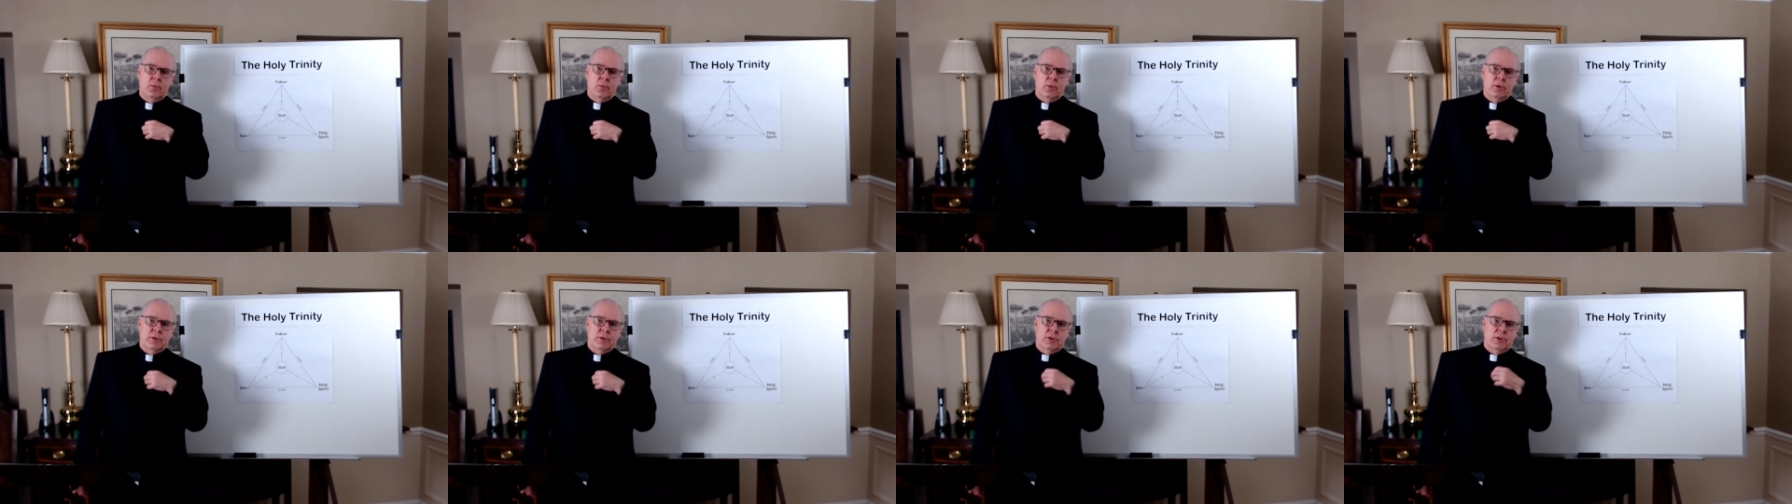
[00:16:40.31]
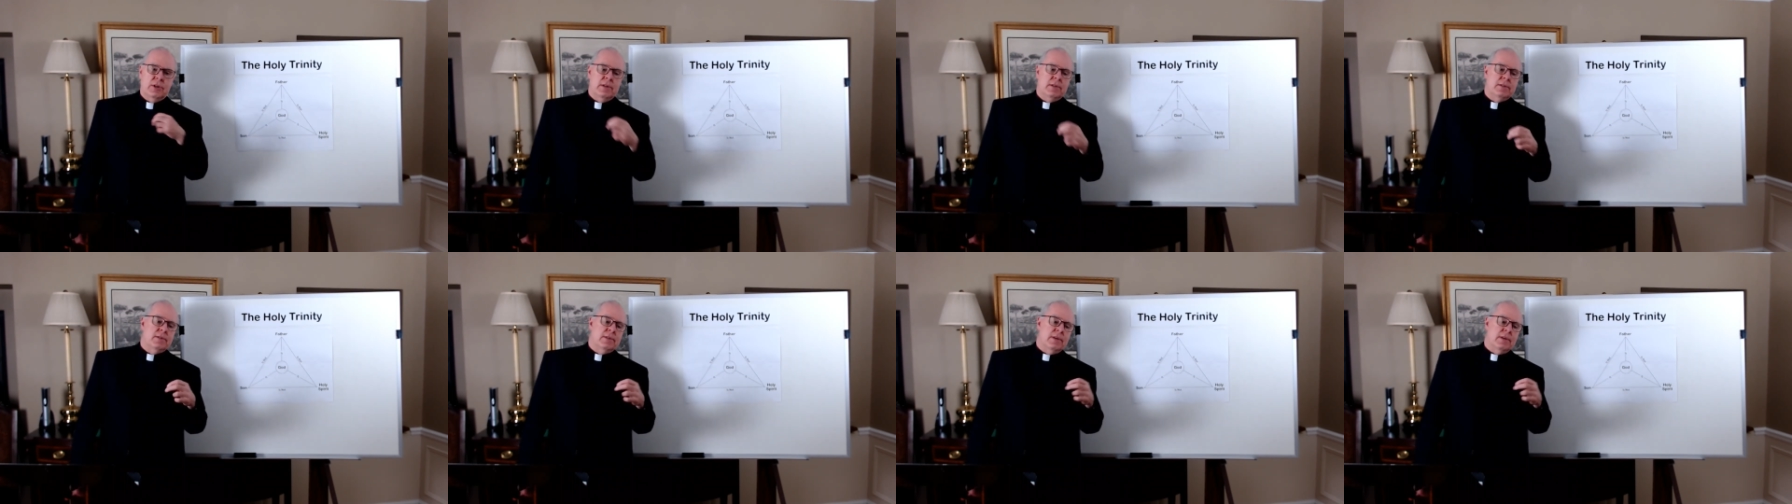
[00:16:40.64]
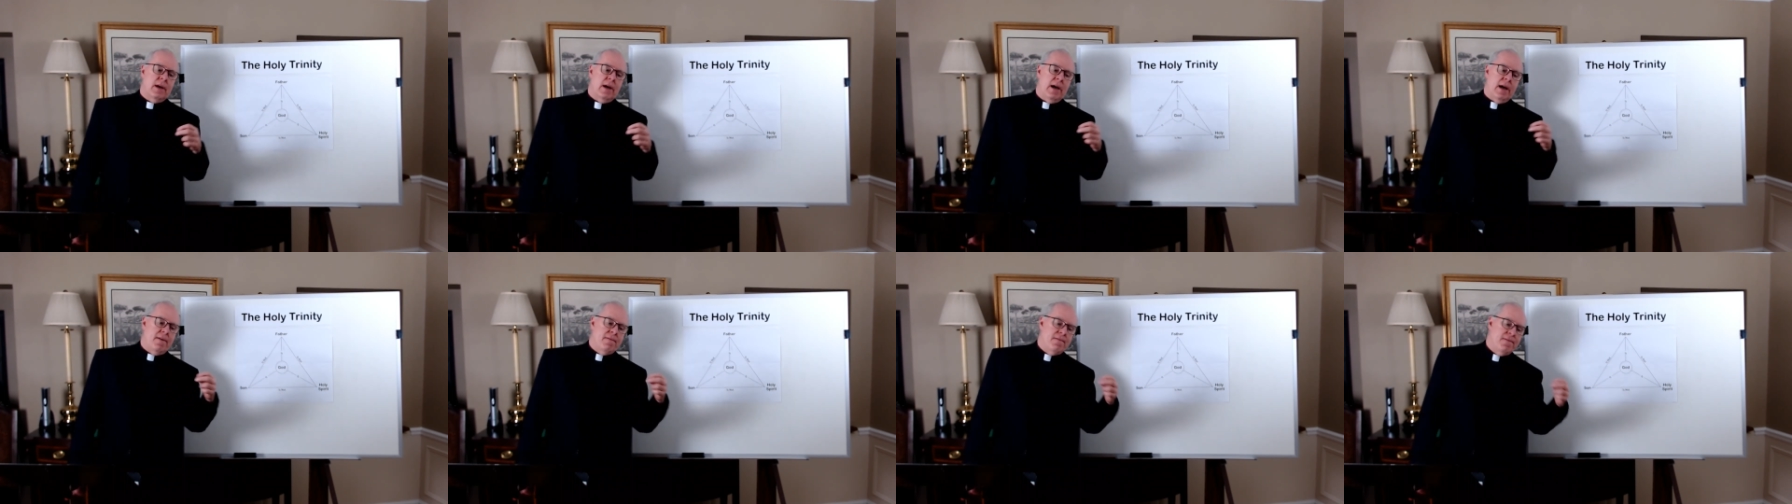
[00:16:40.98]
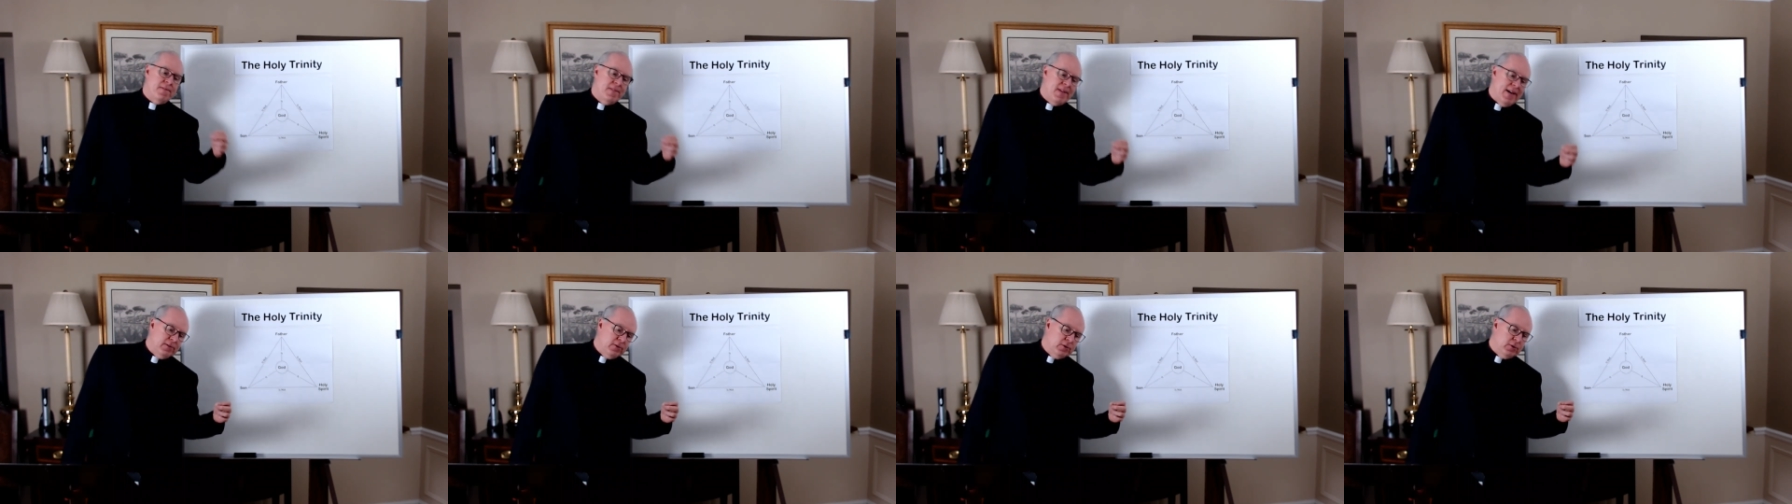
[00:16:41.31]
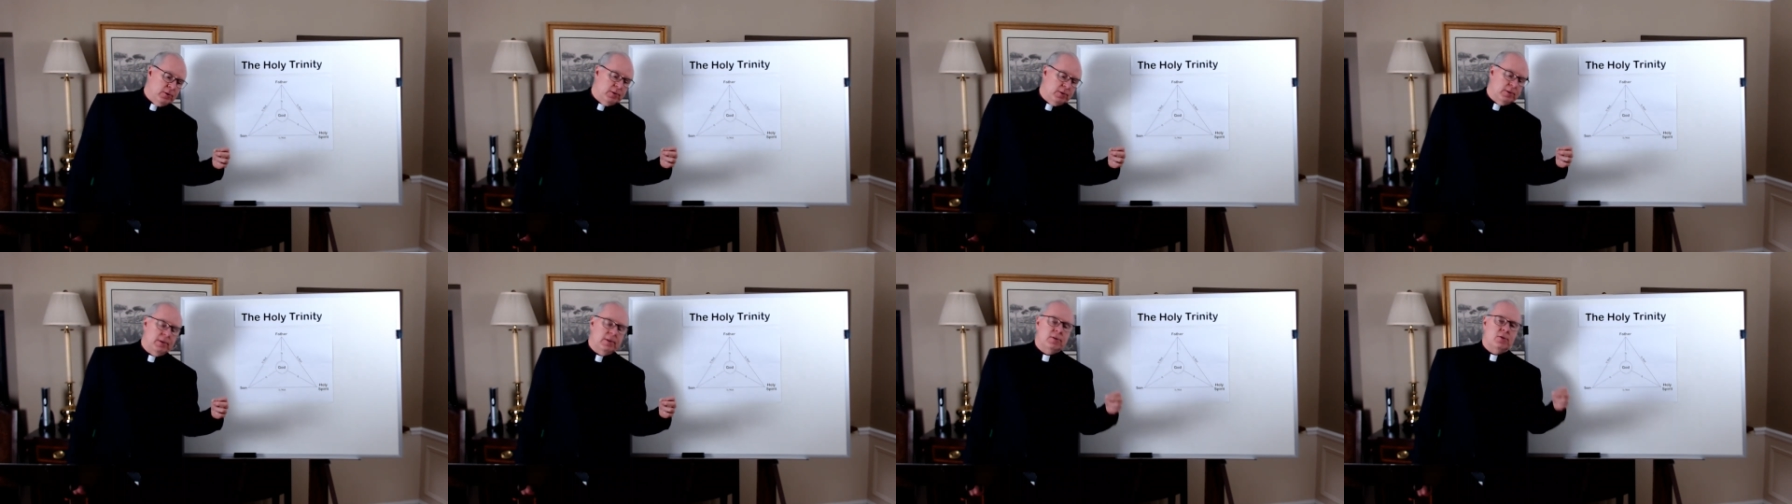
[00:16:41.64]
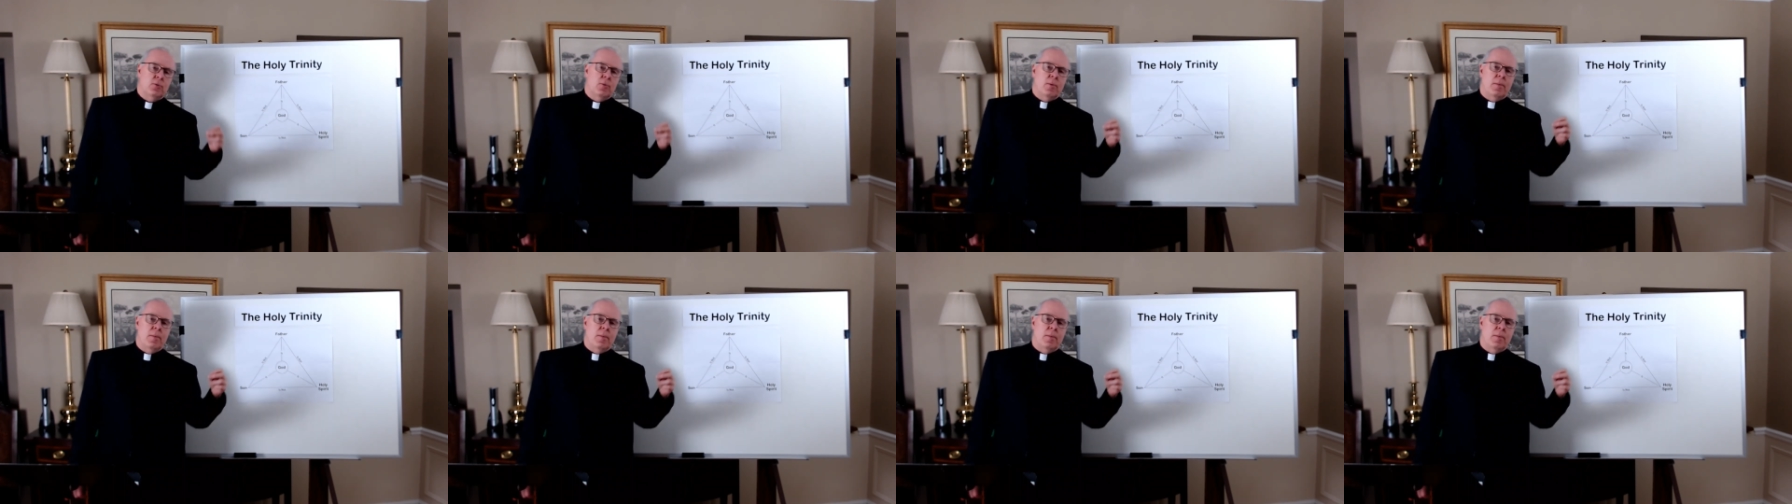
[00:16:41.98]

which is eventually to